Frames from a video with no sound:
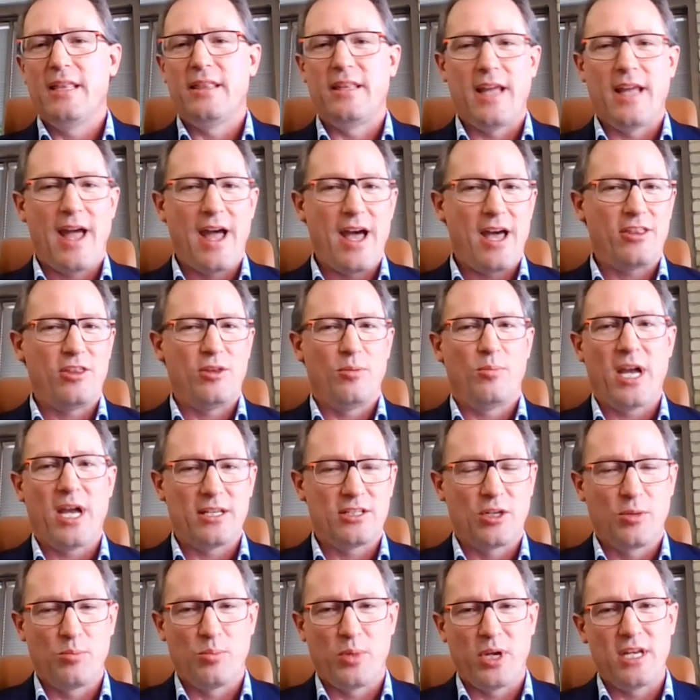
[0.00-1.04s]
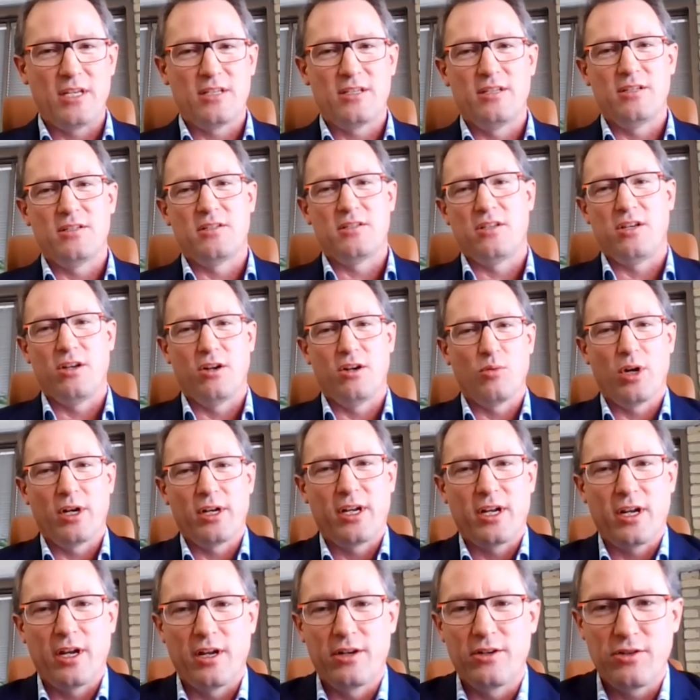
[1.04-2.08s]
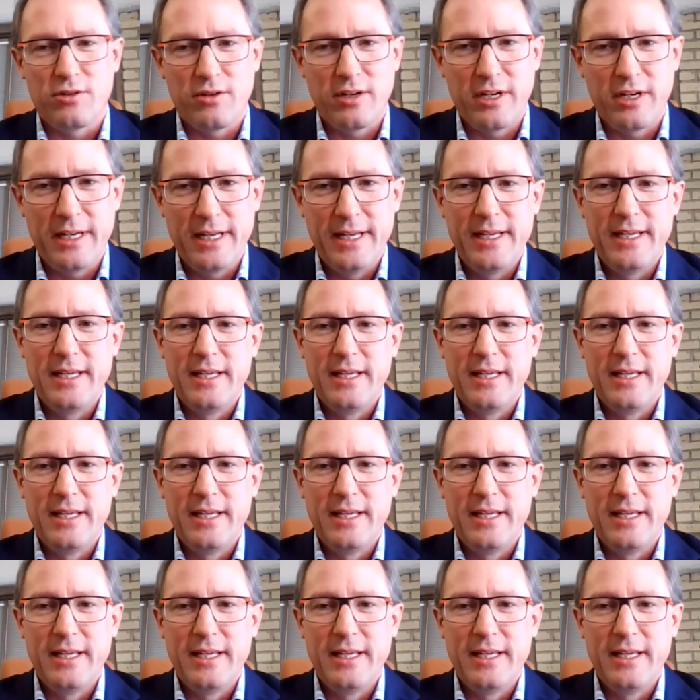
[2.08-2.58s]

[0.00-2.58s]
The Athabasca Basin is tier one country.